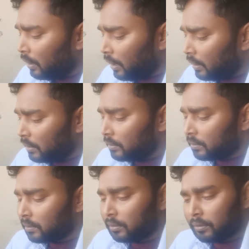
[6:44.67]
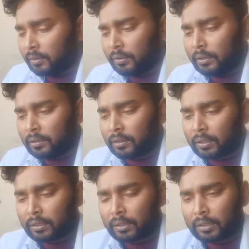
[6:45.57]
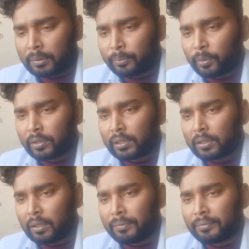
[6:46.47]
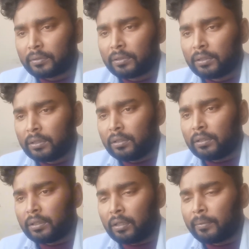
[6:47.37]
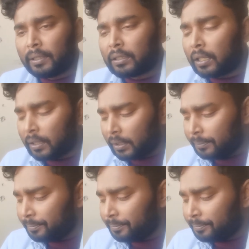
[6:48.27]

and enter the process of recovering data.